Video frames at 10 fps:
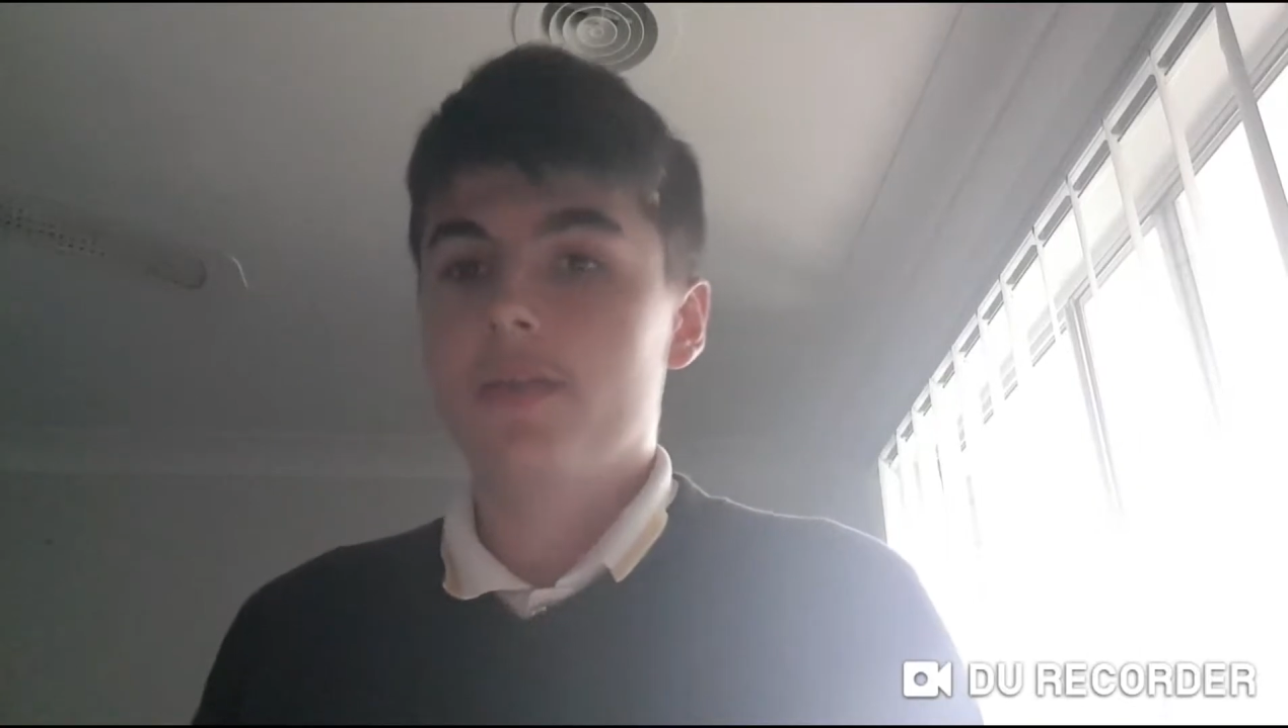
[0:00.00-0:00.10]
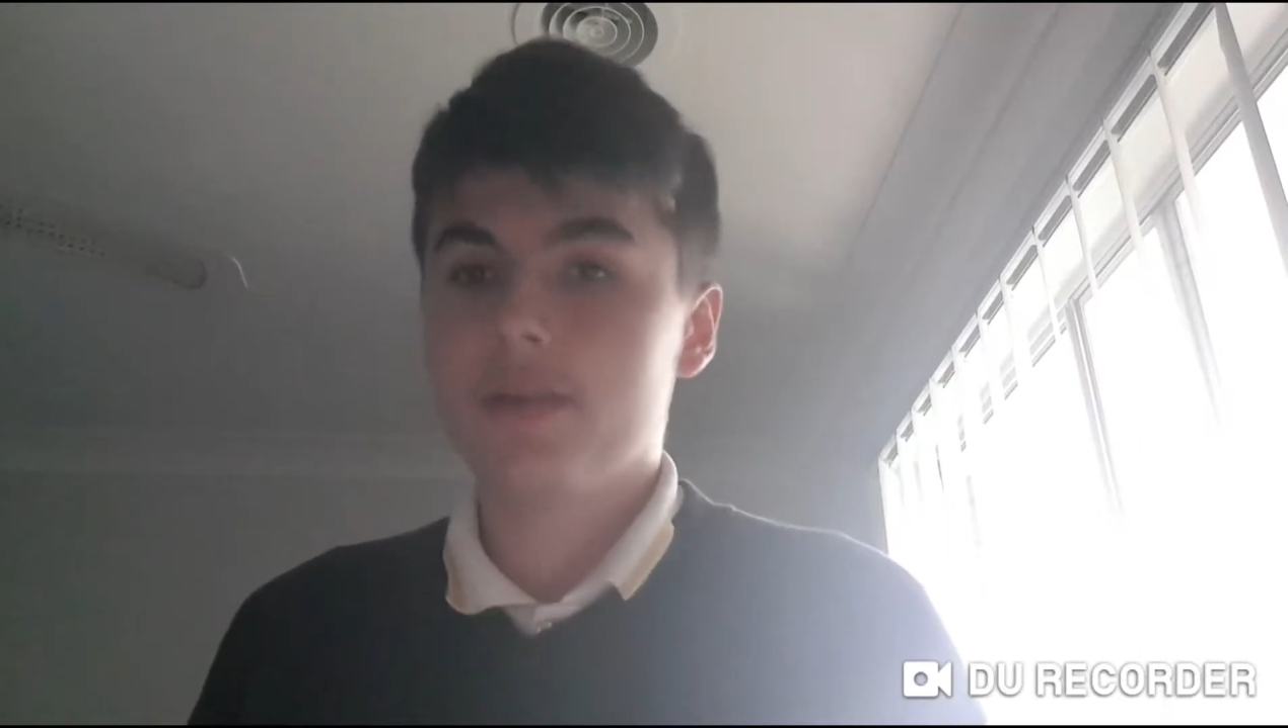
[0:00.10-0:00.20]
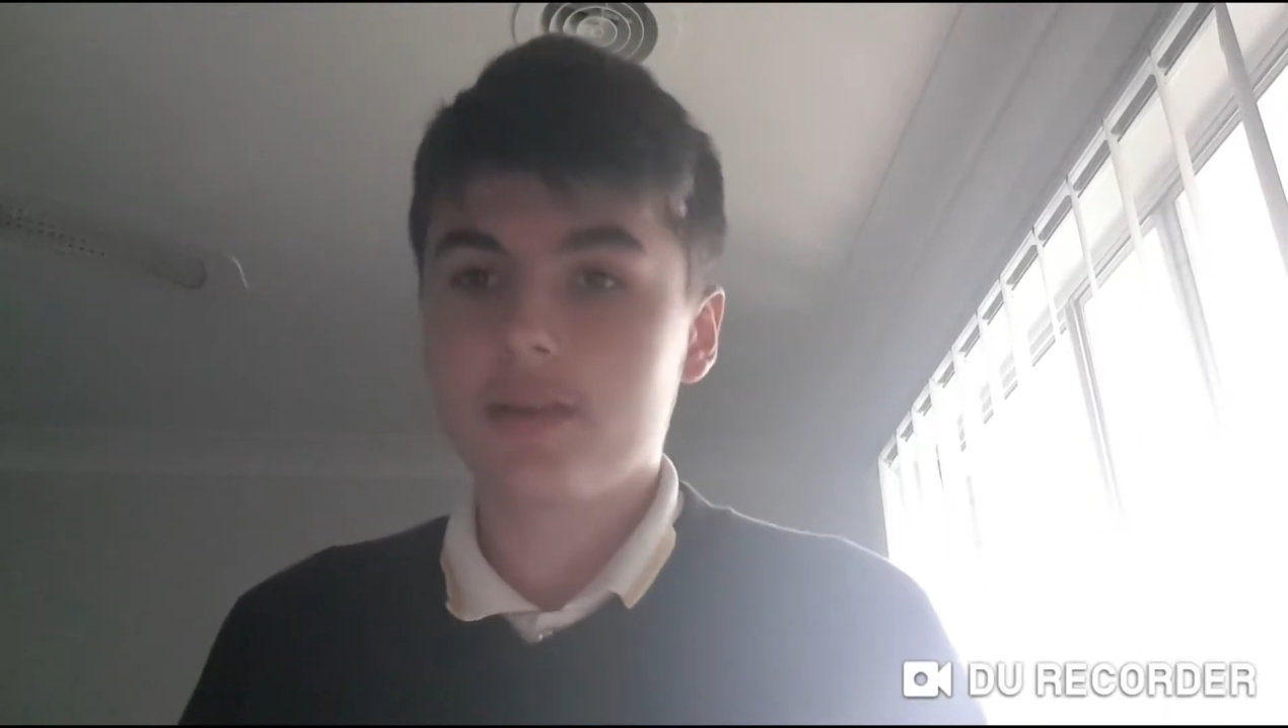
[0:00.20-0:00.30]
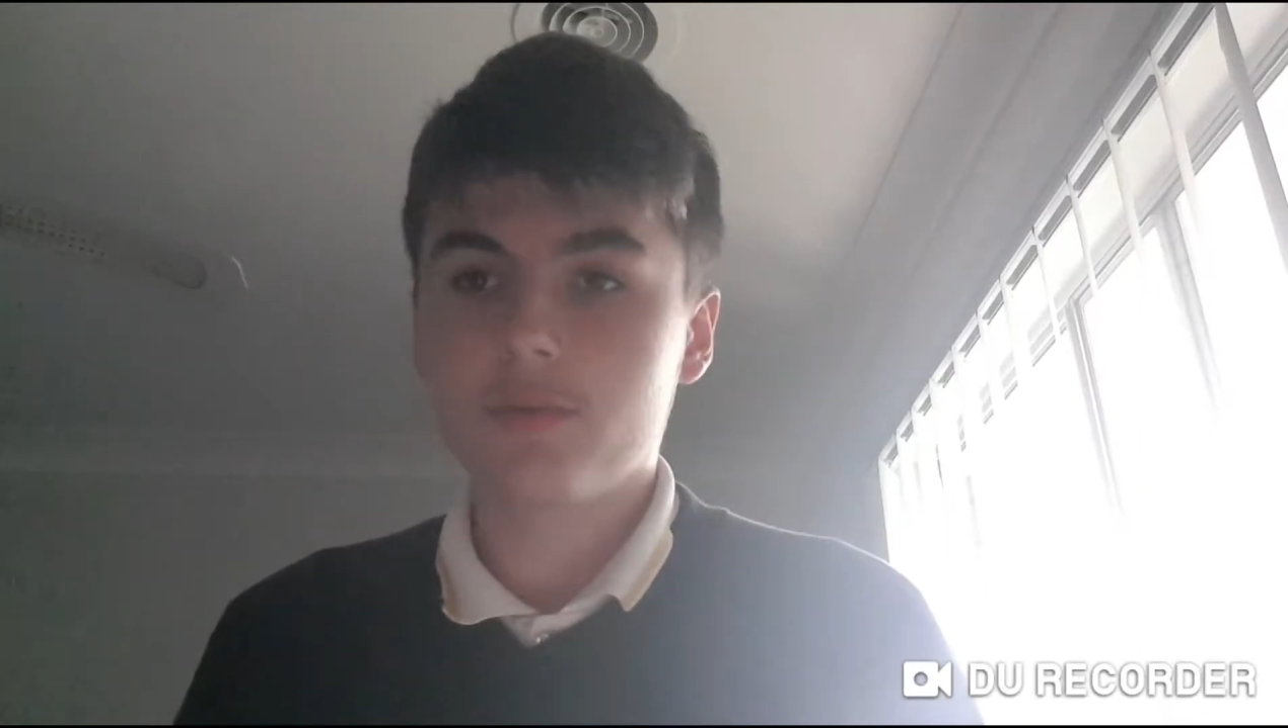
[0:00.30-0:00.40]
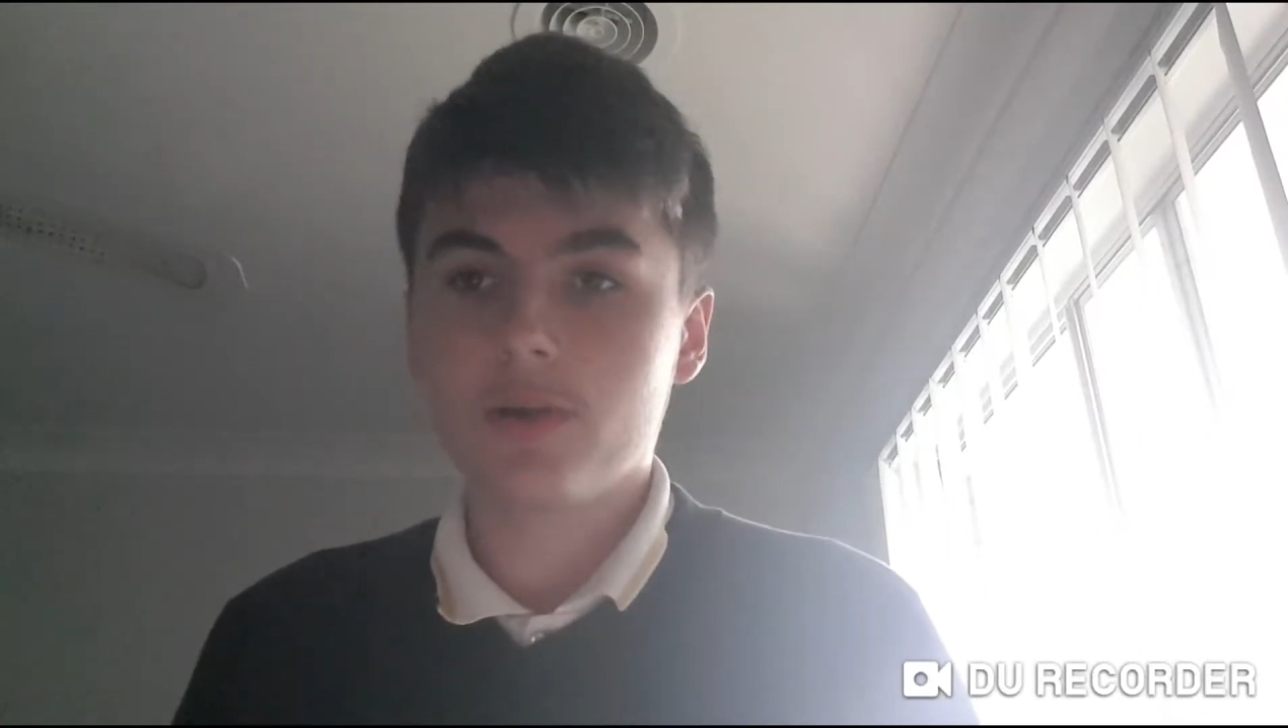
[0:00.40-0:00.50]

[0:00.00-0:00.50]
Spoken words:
This